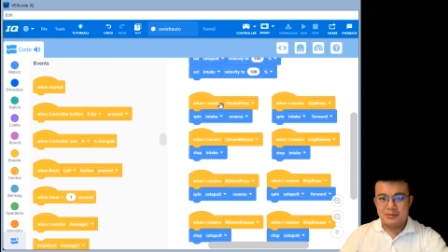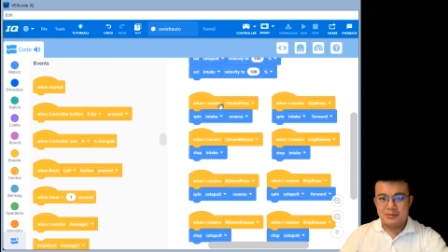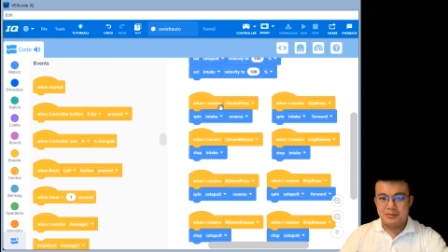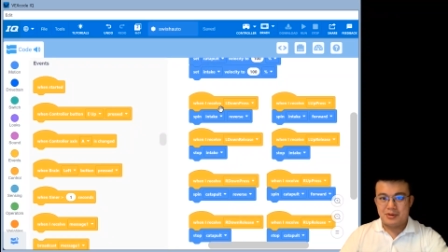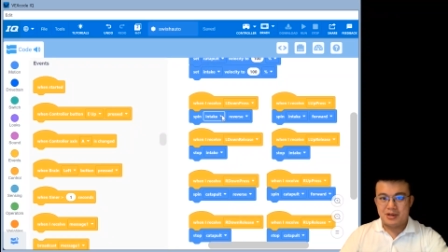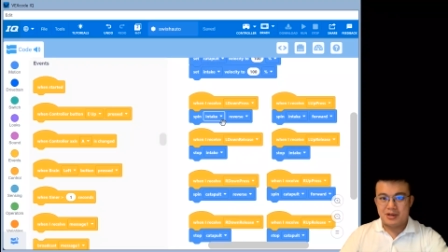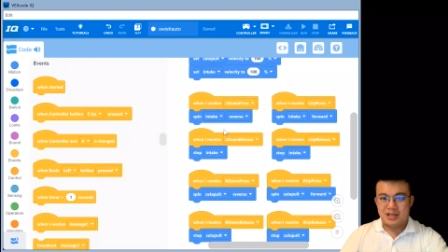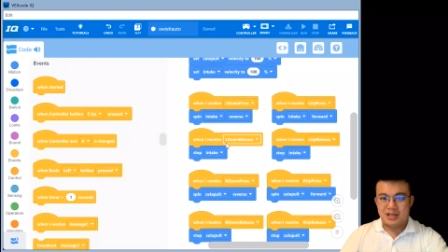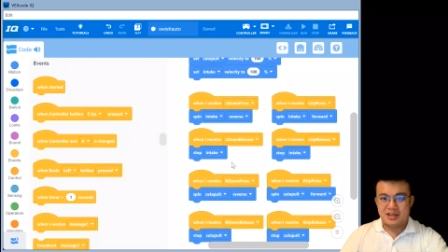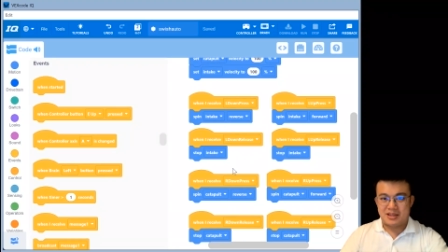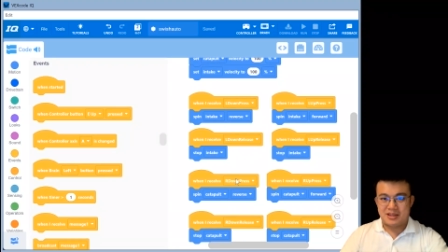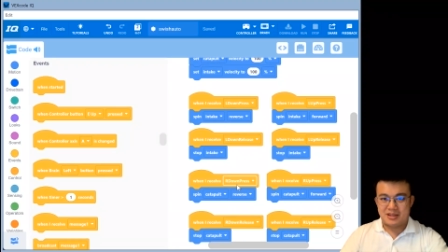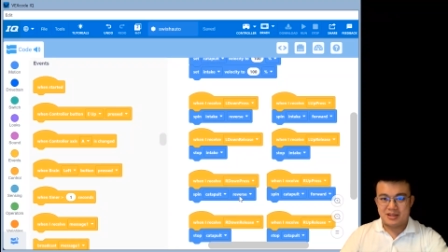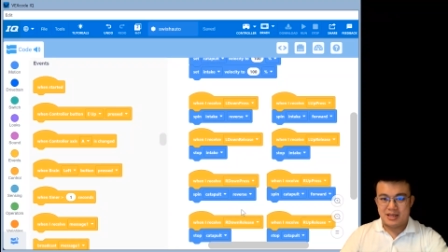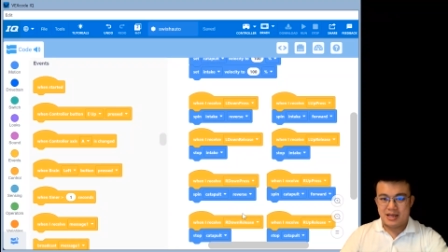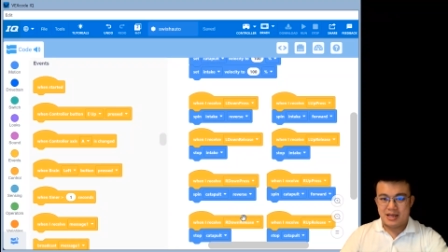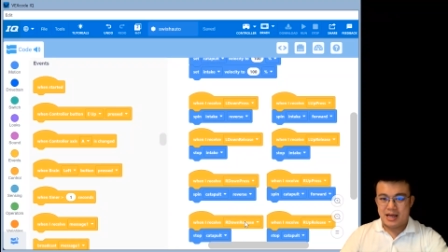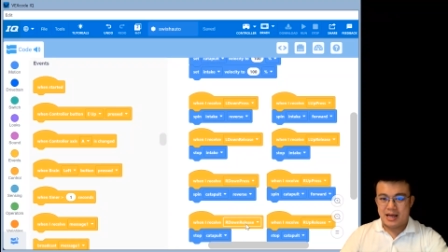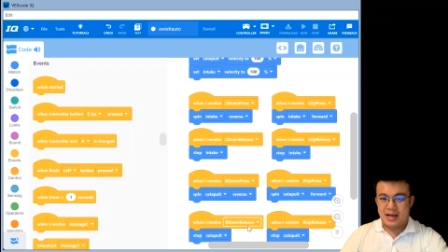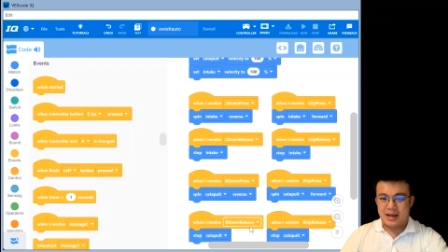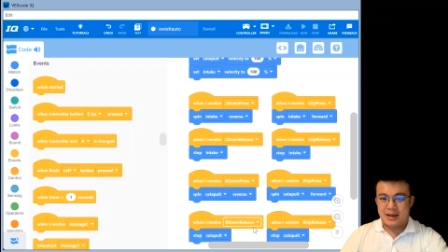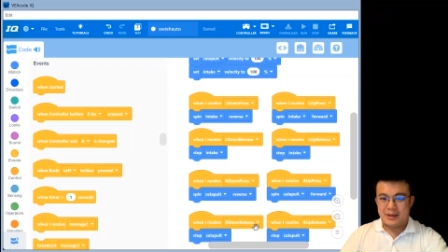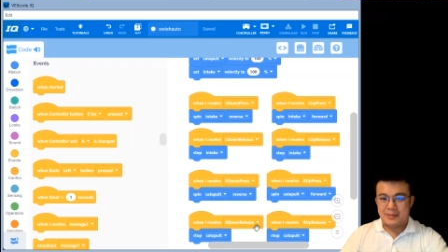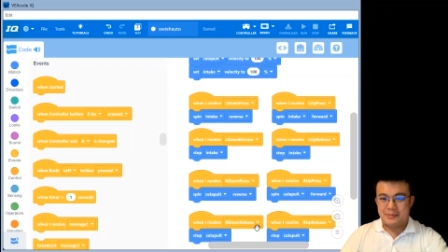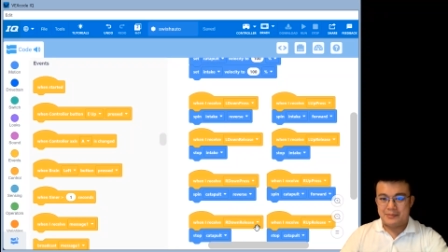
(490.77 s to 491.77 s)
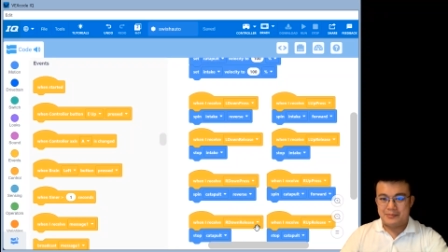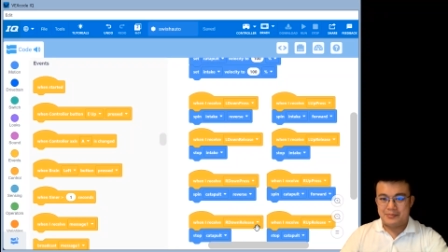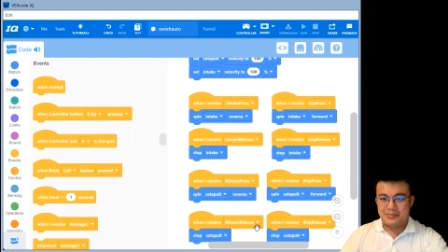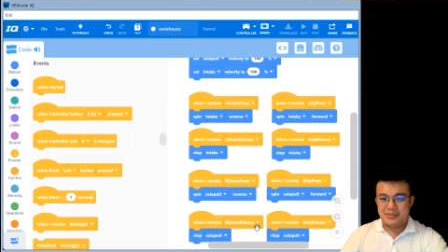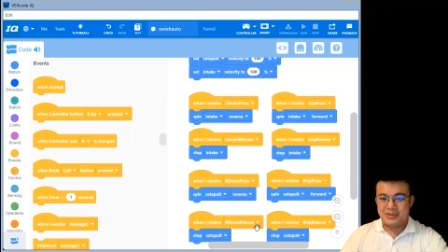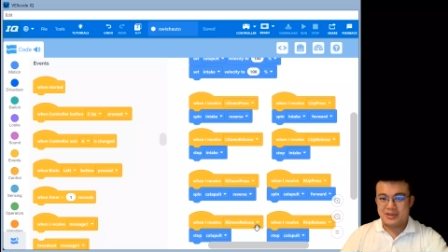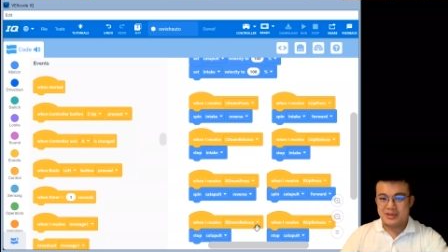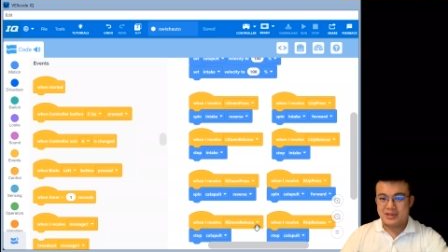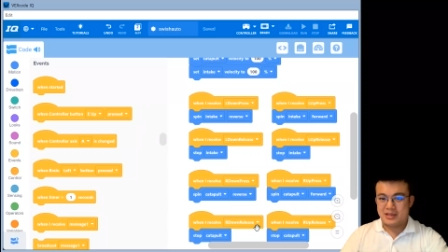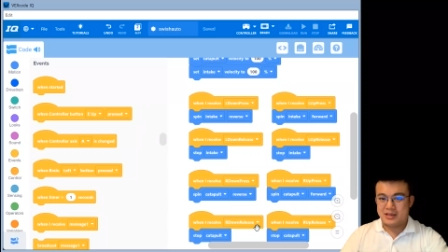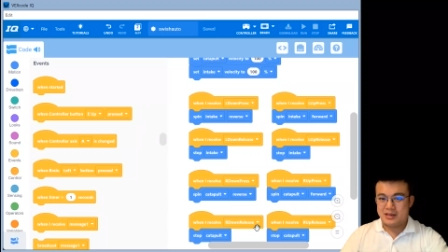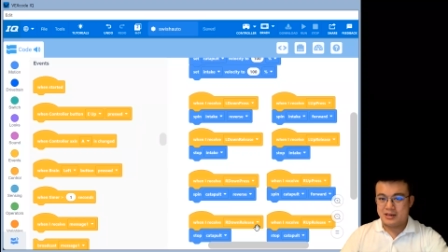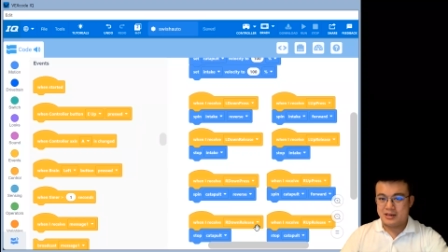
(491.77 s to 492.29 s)
with
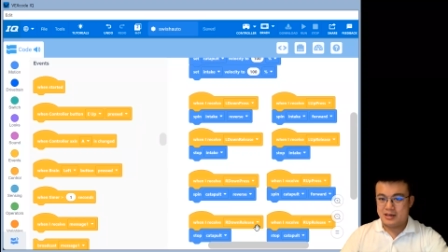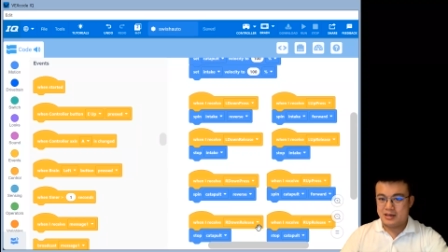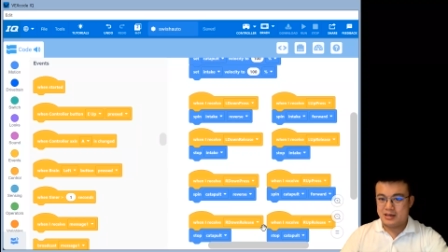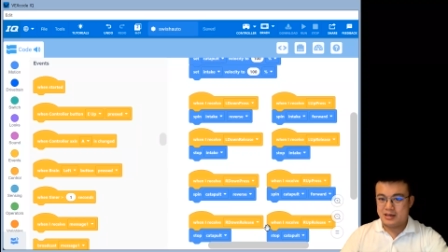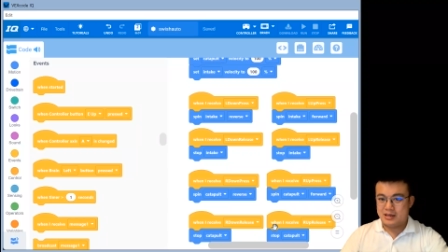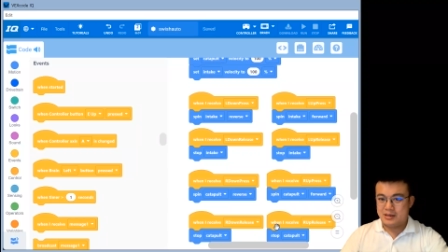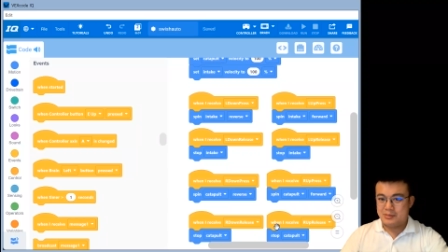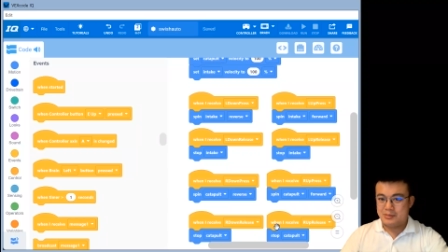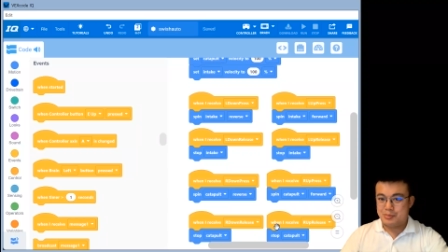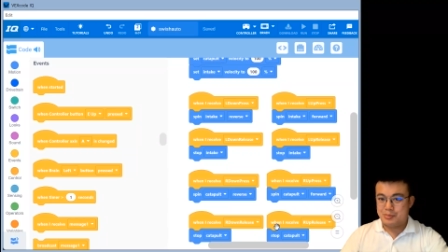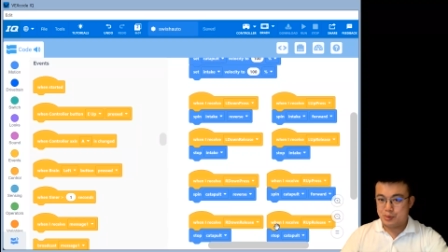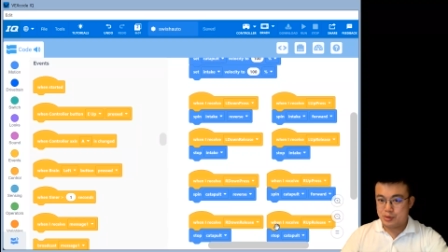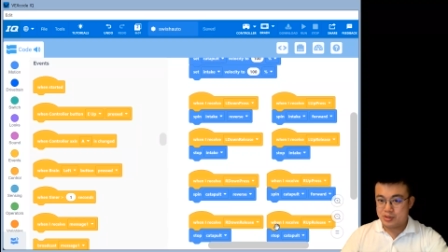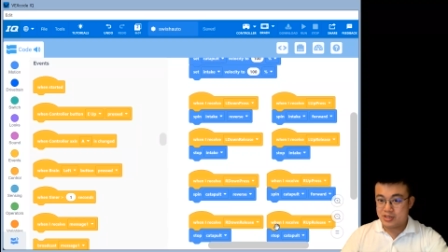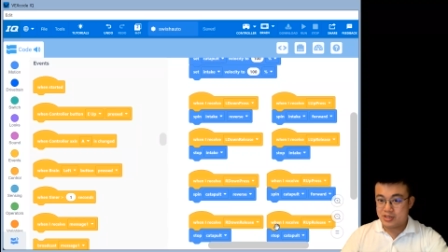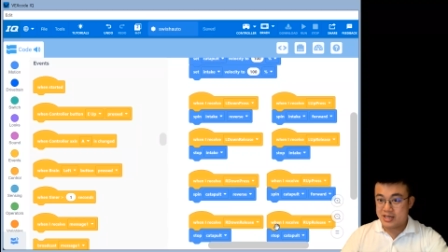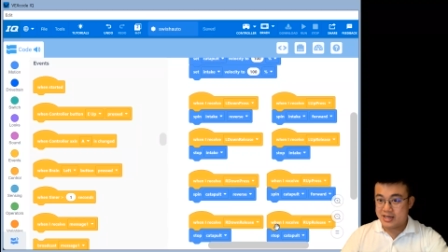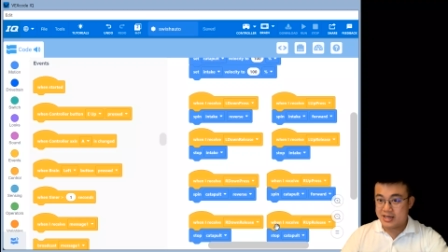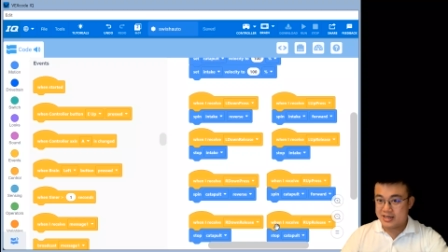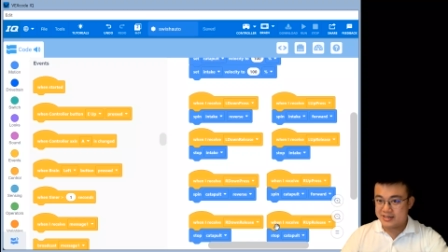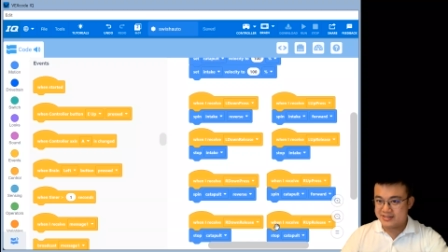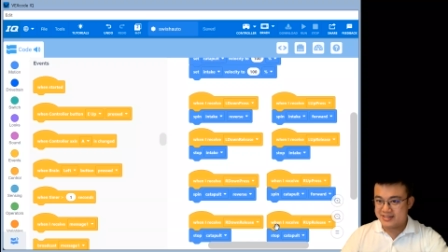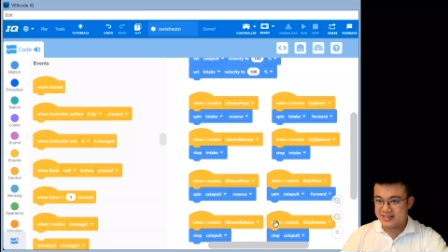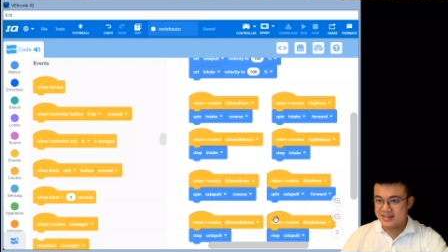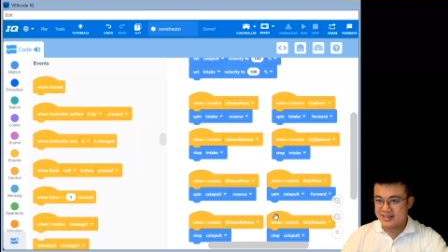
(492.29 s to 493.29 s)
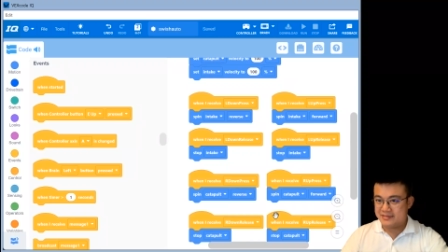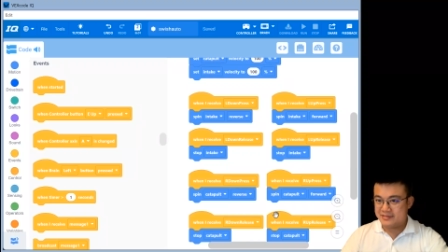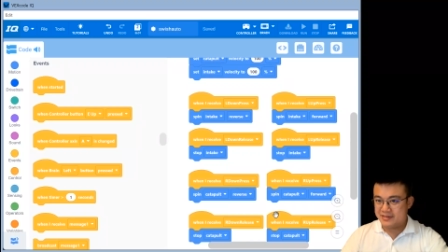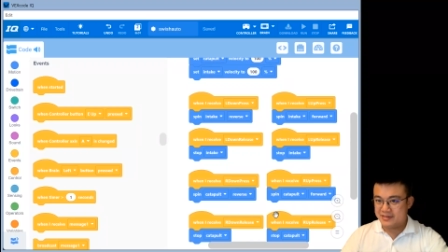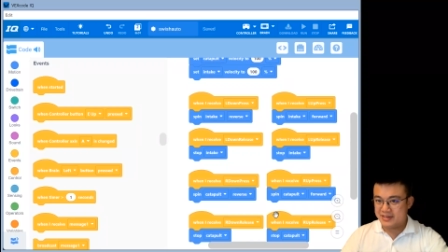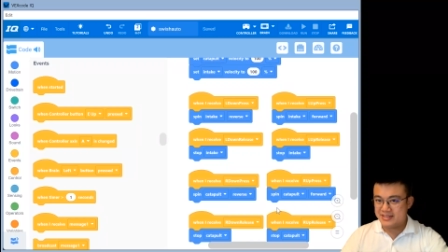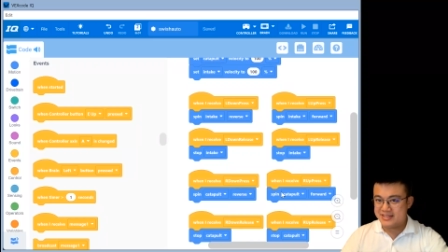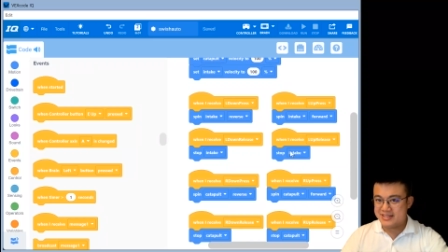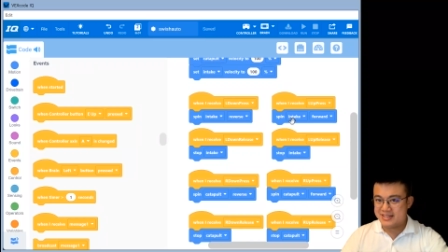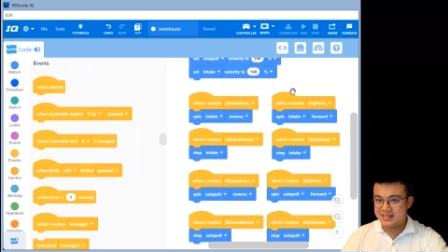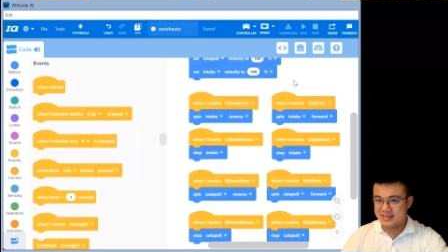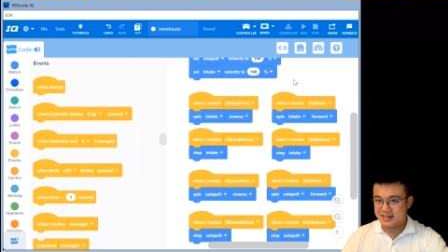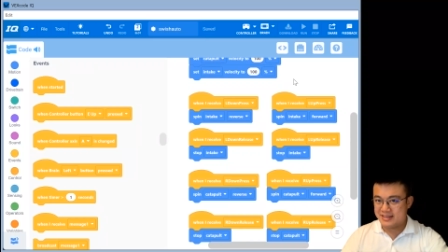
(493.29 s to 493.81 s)
um, uh, broadcasting
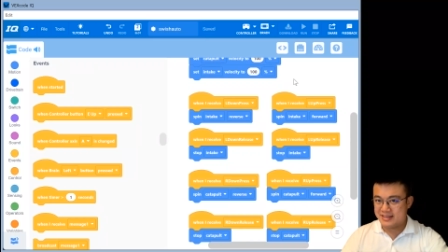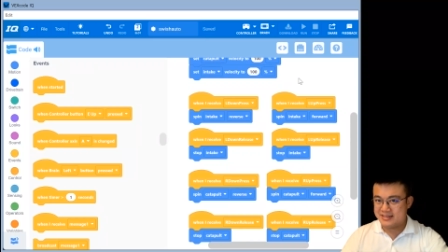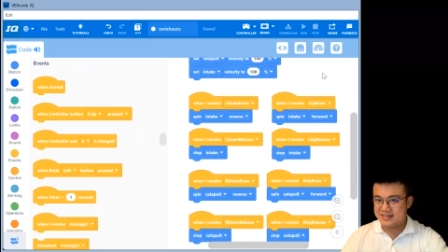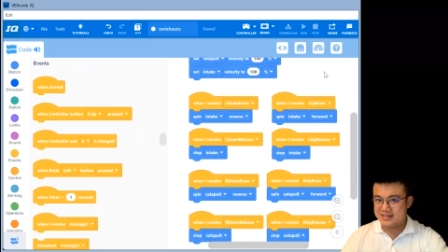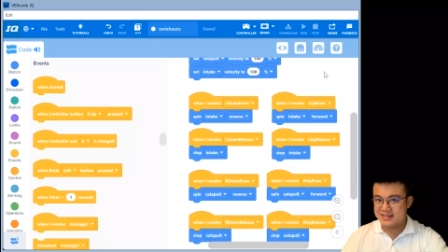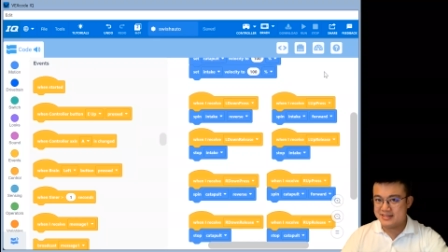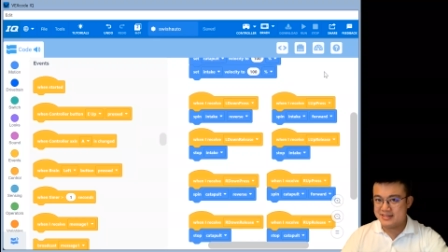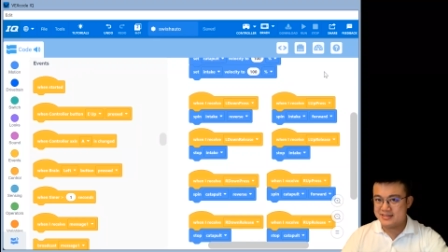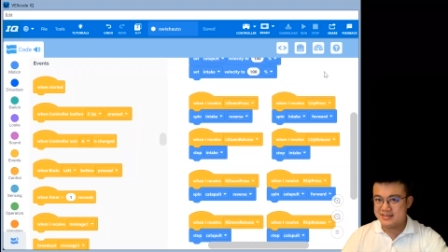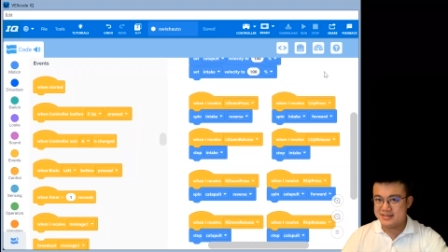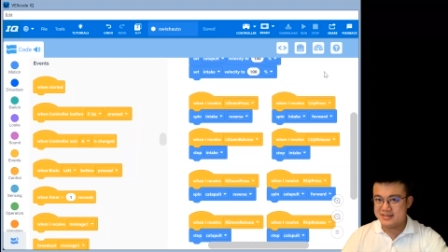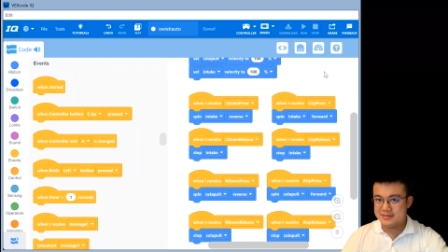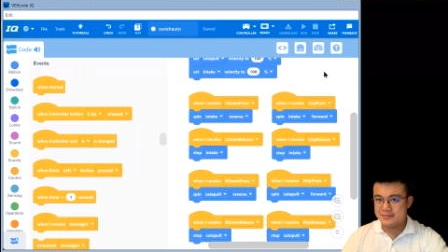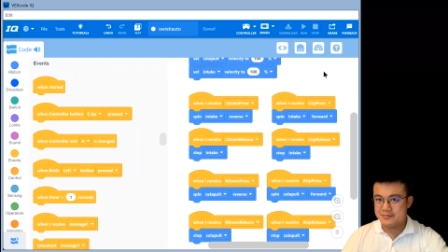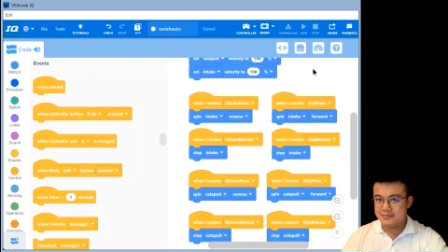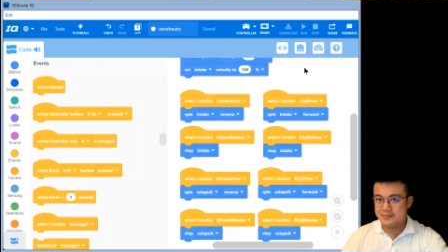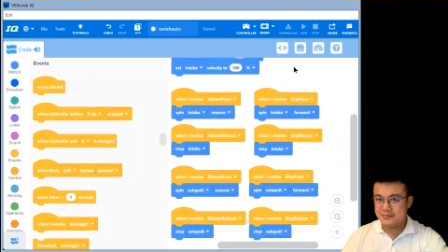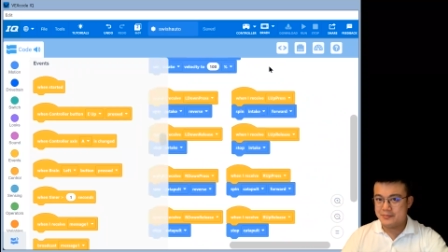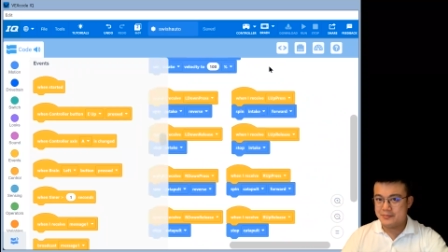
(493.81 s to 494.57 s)
events and listeners.